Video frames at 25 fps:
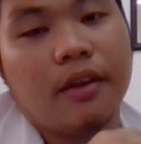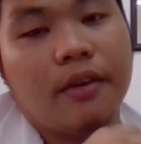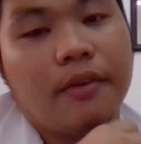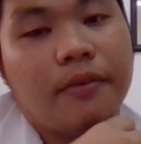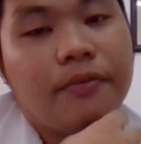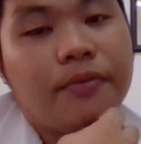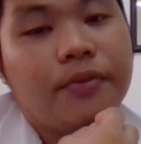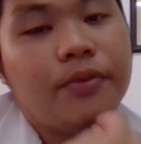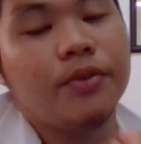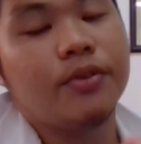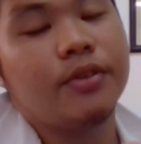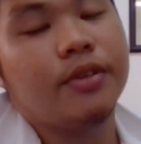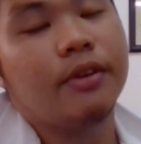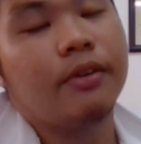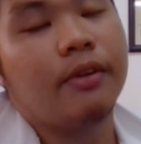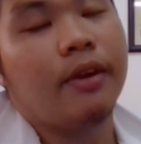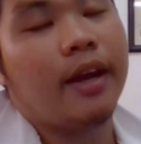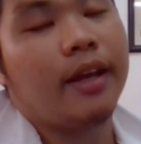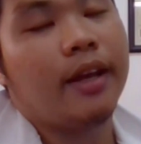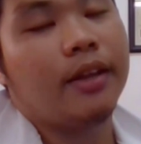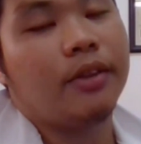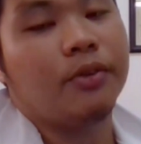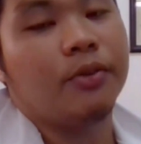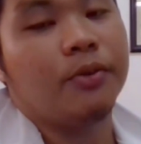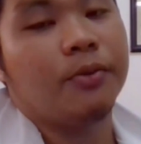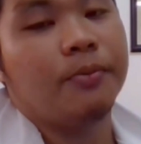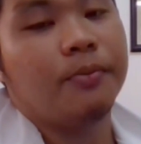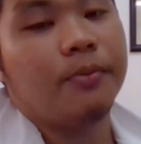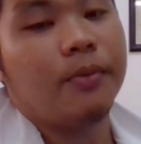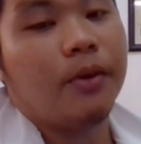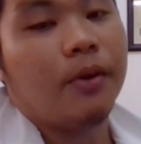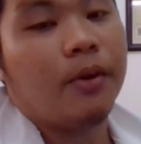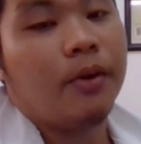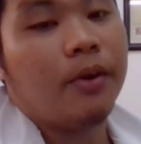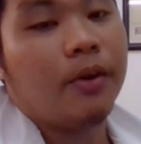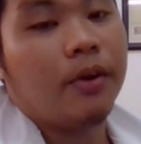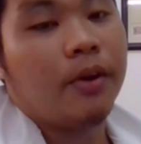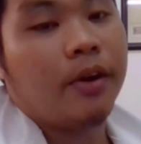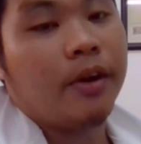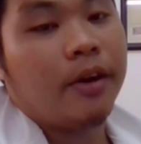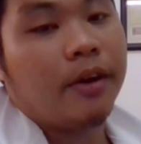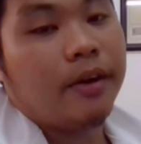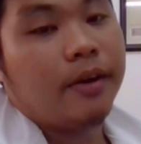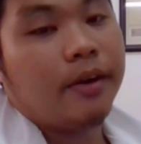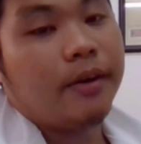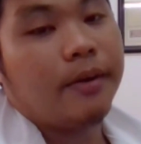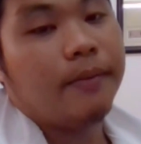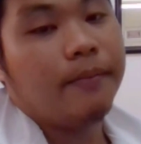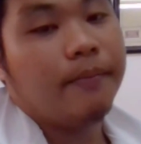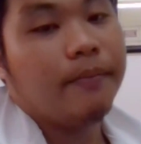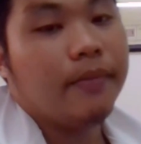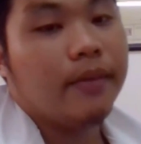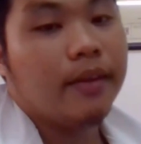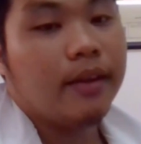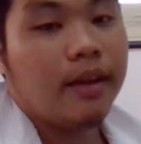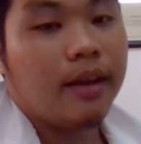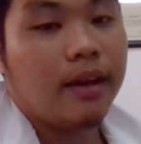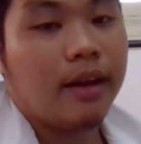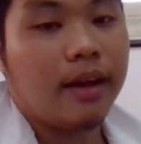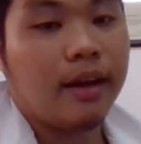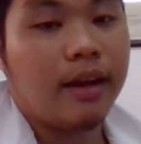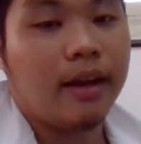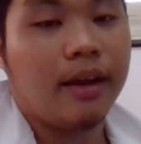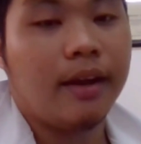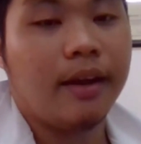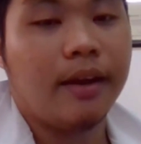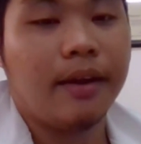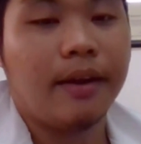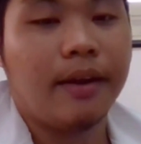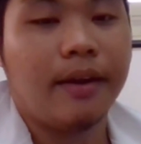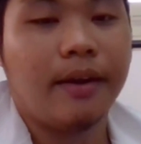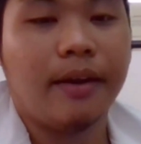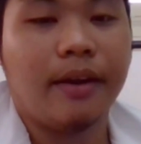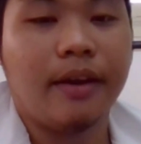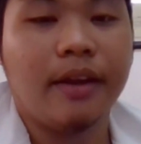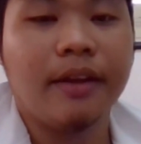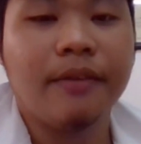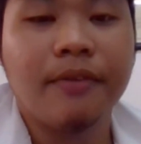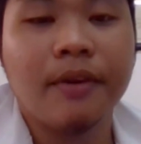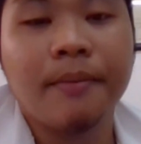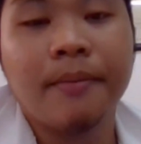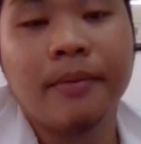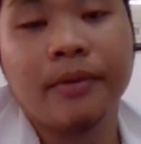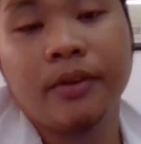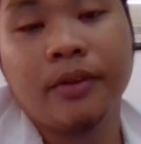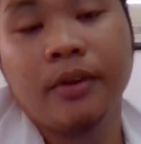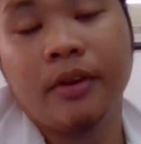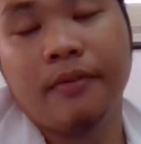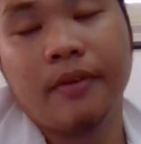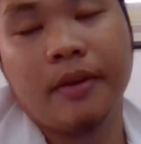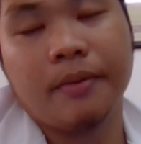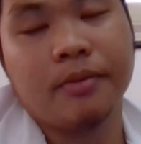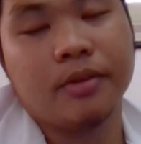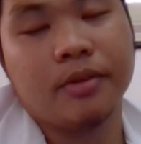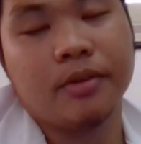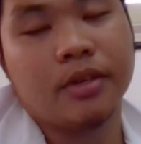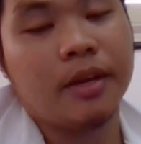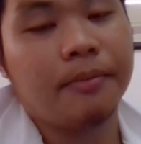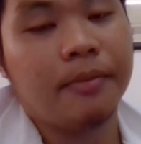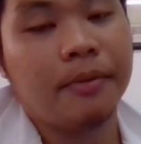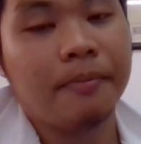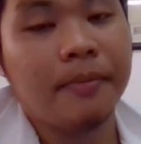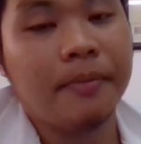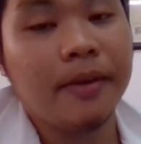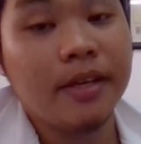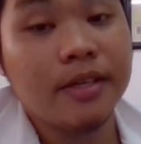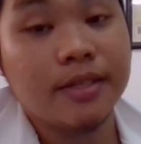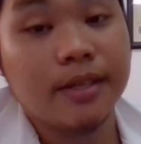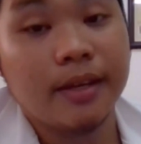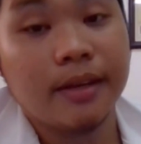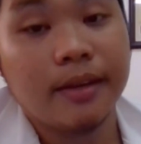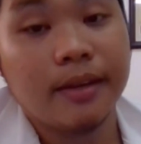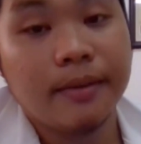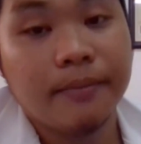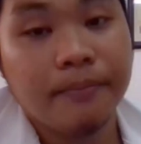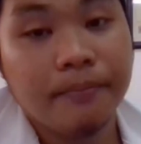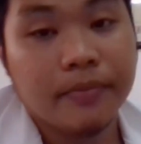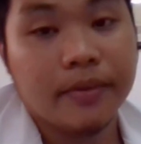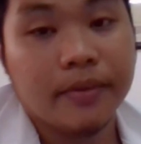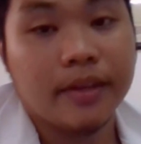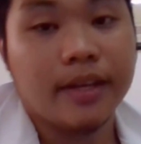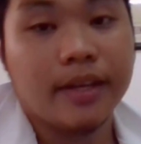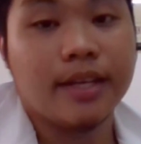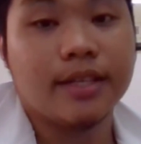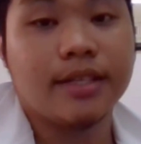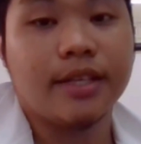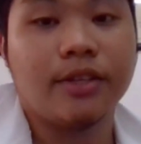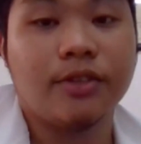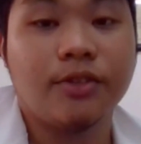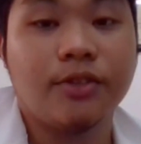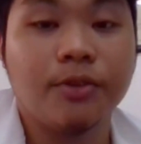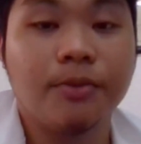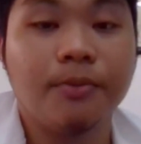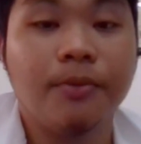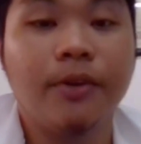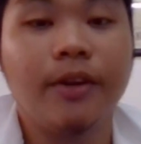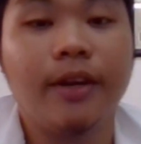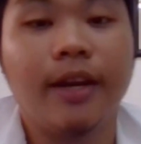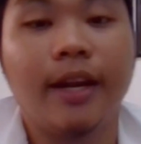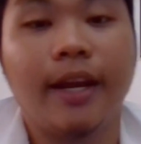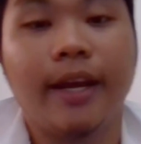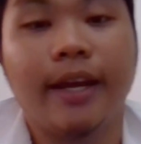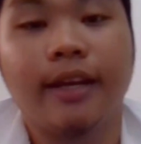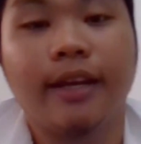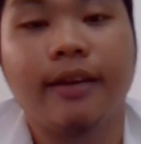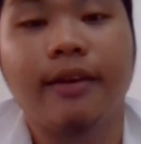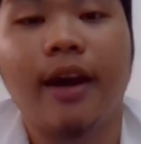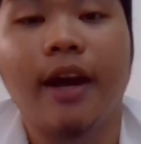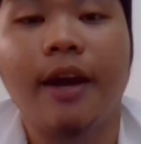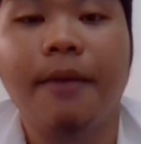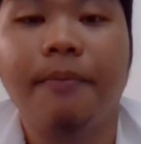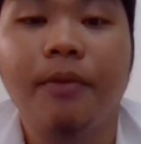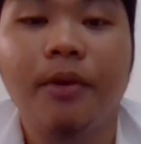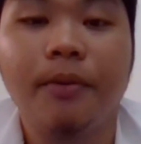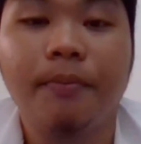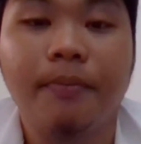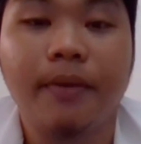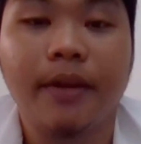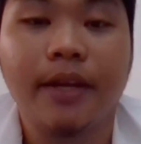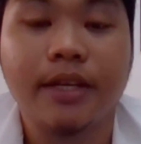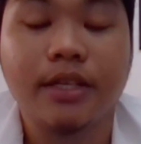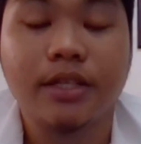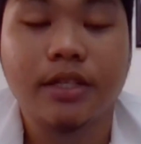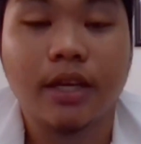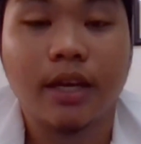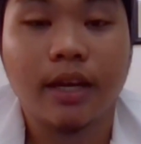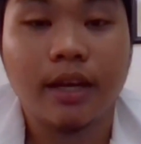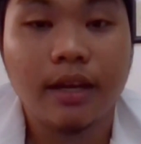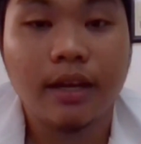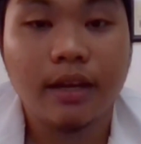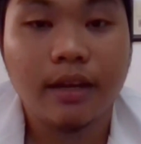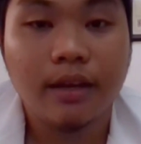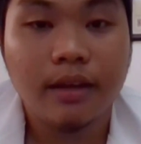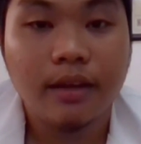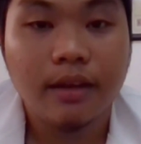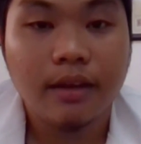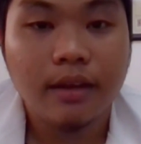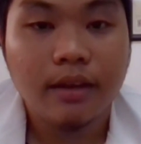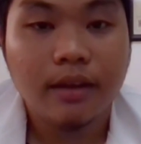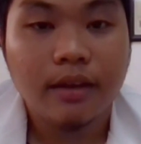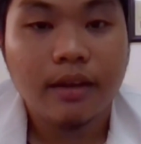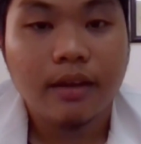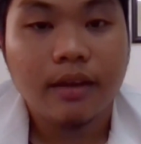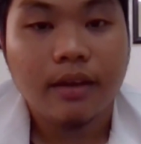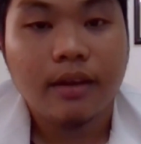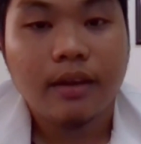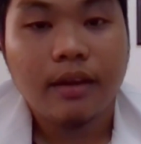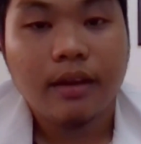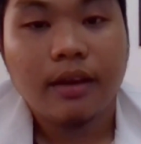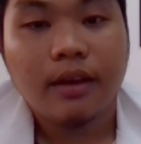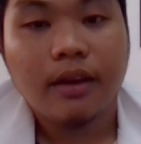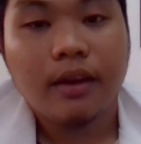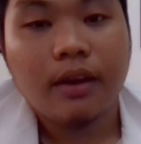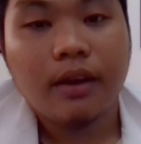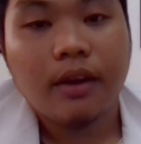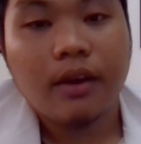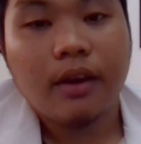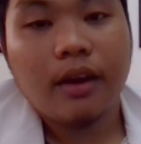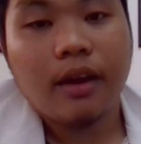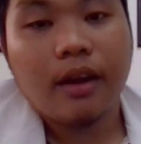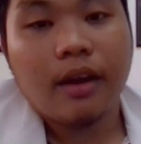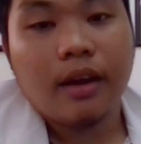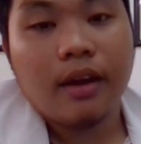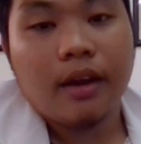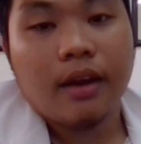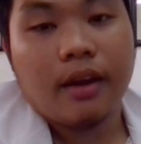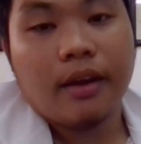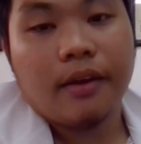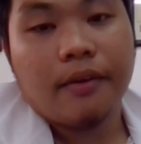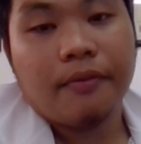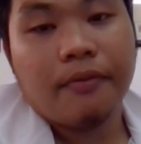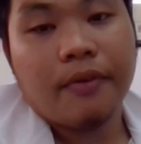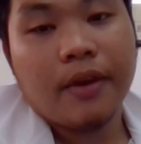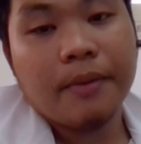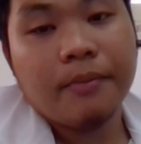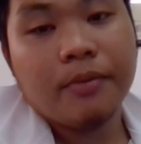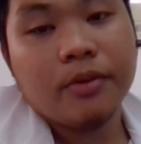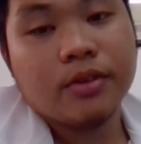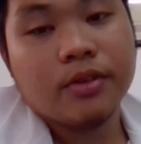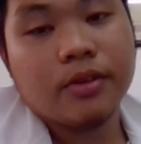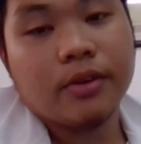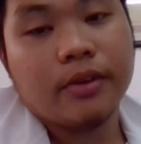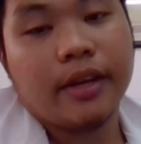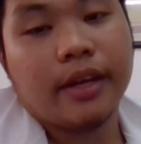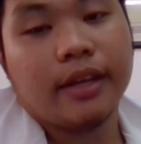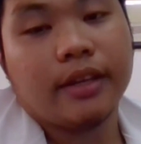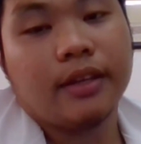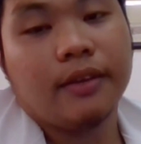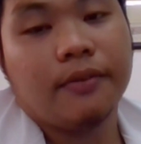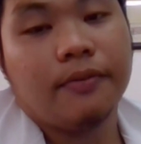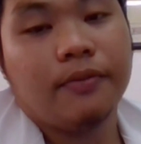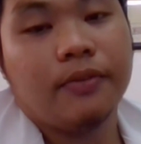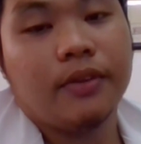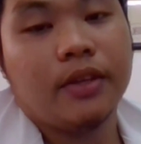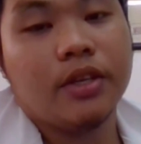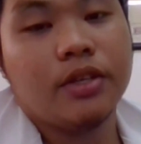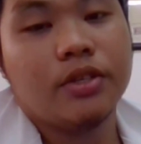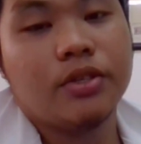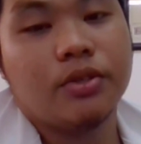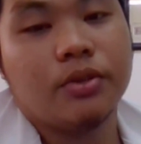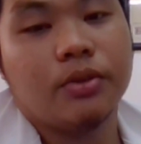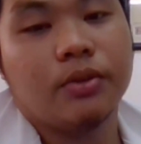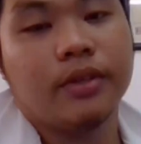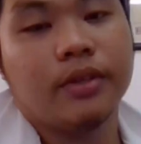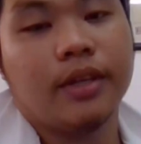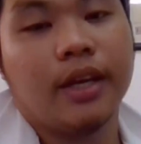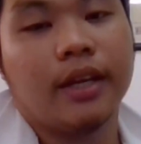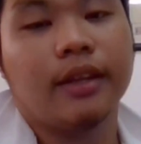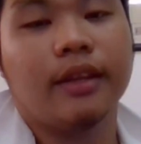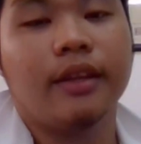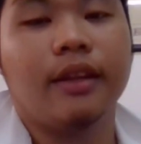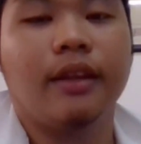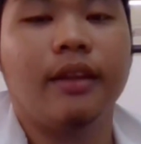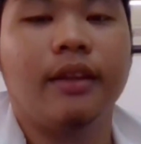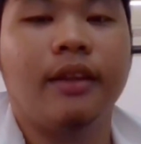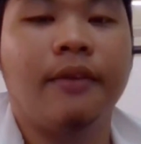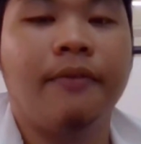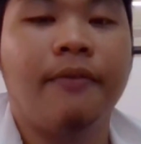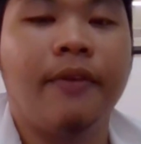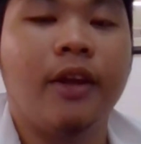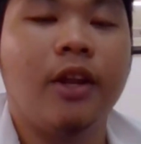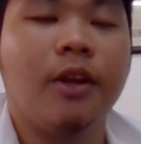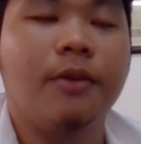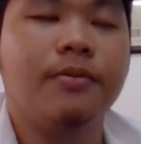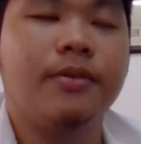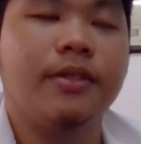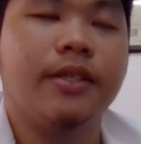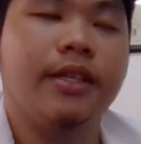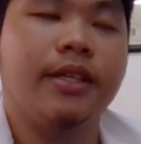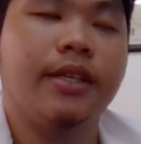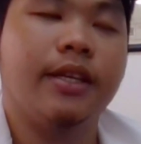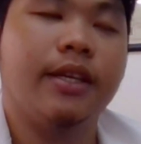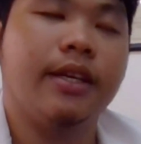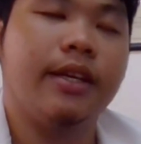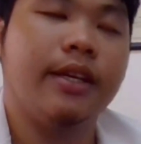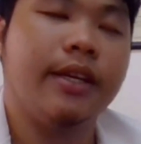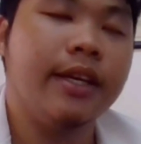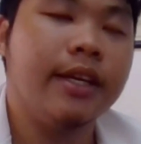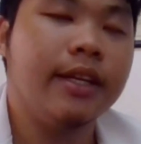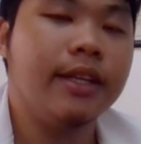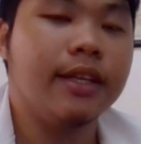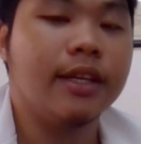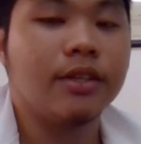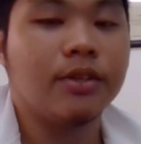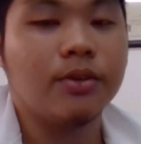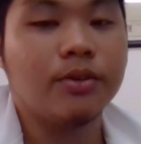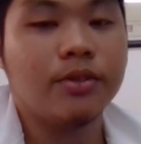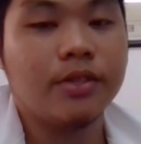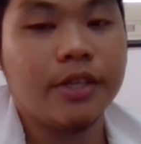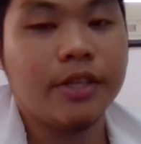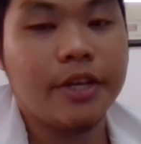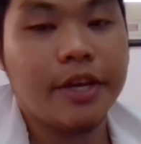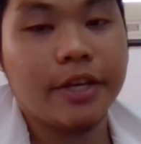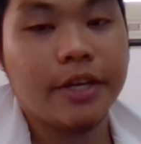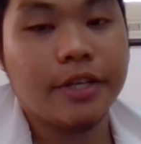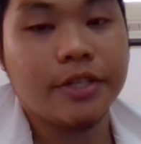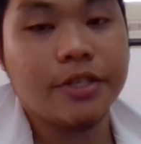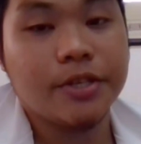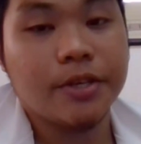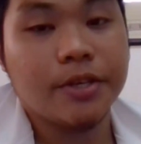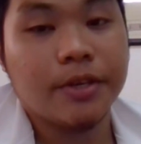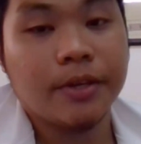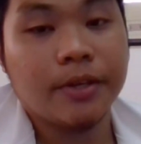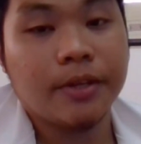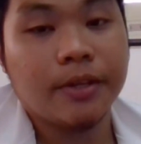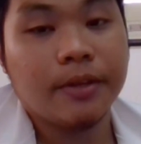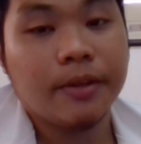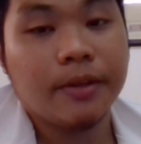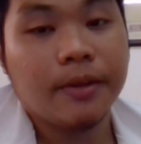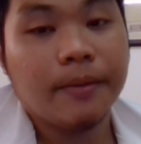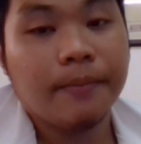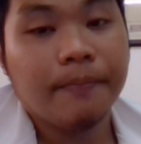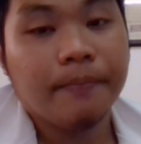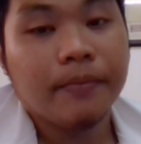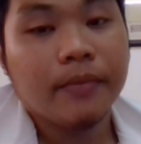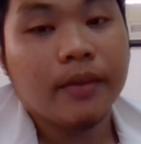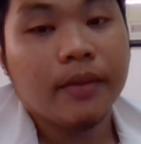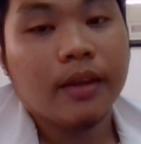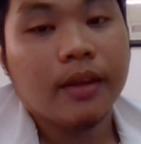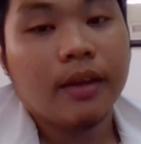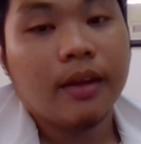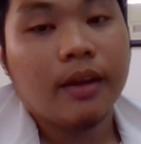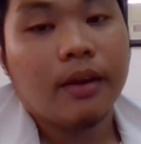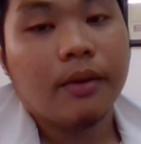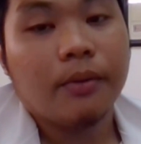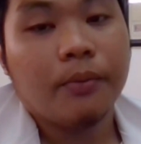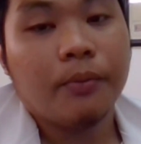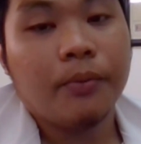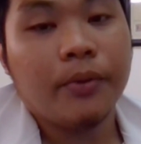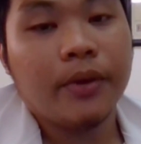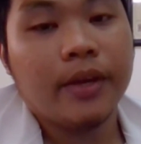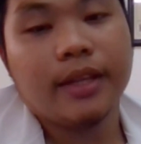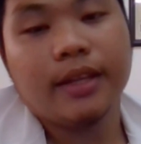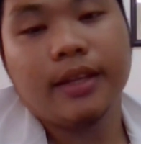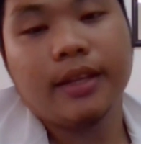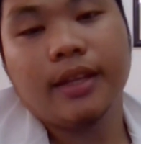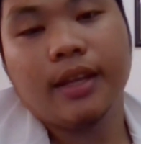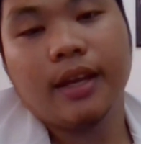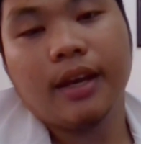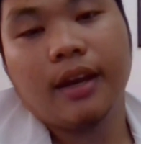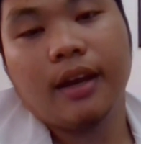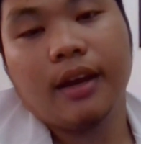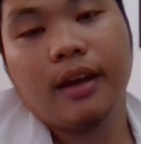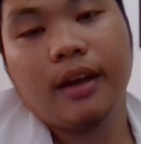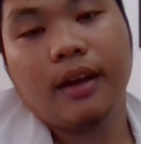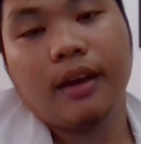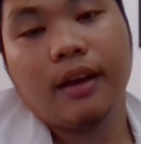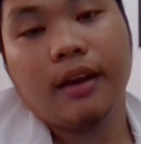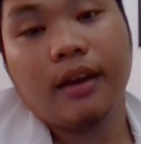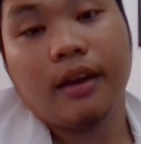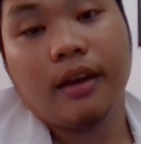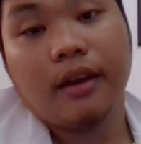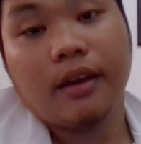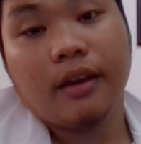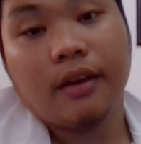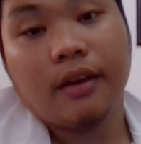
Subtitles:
fusaratum or inflammatory fibrous hyperplasia is a tumor-like hyperplasia, fibrous connective tissue that develops in association with the